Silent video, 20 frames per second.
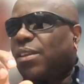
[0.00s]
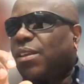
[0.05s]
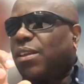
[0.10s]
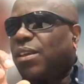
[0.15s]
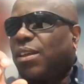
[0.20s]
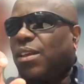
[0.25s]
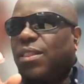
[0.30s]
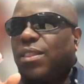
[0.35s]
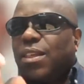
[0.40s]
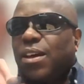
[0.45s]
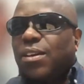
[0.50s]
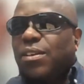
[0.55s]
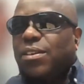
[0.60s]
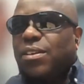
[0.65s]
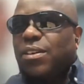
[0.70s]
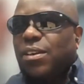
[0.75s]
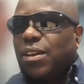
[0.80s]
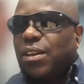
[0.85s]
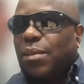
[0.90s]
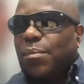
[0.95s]

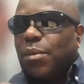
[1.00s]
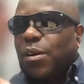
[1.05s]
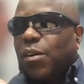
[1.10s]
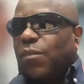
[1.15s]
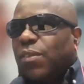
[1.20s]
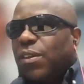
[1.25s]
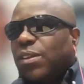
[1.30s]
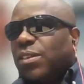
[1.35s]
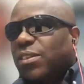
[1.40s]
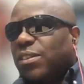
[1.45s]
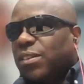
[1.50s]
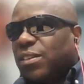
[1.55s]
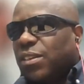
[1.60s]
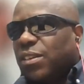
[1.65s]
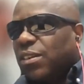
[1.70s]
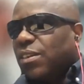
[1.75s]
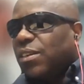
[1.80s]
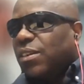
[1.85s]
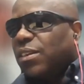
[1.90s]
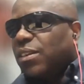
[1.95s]
That labor of the
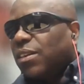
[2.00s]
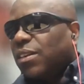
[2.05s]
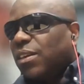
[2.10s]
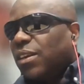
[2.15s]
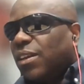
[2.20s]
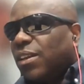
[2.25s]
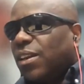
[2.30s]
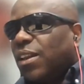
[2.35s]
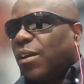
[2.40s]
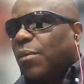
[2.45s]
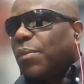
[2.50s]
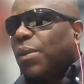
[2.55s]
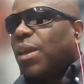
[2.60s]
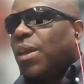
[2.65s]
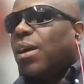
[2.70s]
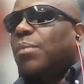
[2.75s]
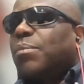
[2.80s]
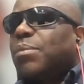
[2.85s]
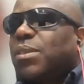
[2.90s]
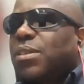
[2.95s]
unseen now
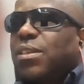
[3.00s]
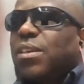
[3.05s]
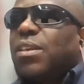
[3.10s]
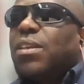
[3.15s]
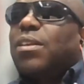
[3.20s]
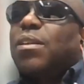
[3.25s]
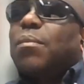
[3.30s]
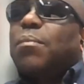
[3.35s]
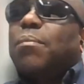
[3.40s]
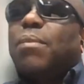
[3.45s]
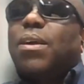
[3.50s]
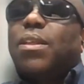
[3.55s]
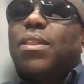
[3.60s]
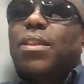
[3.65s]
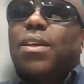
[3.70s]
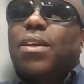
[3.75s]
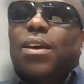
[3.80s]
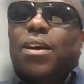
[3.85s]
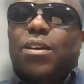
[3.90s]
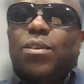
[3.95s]
becomes seen by
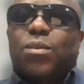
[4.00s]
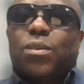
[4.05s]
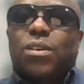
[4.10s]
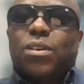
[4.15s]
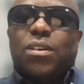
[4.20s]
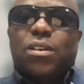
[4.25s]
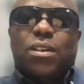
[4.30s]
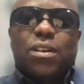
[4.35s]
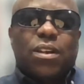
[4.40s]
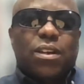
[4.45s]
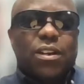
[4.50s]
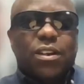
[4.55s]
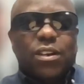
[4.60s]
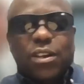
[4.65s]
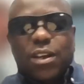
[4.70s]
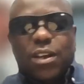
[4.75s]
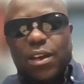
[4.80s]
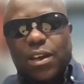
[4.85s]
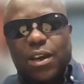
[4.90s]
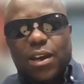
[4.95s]
the Actuate
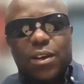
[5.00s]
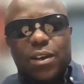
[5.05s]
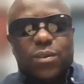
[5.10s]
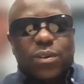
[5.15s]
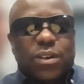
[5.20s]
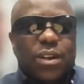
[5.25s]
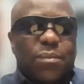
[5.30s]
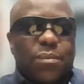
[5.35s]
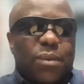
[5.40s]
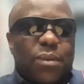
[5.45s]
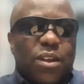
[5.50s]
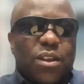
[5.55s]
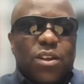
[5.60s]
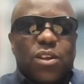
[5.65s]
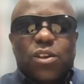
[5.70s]
labor.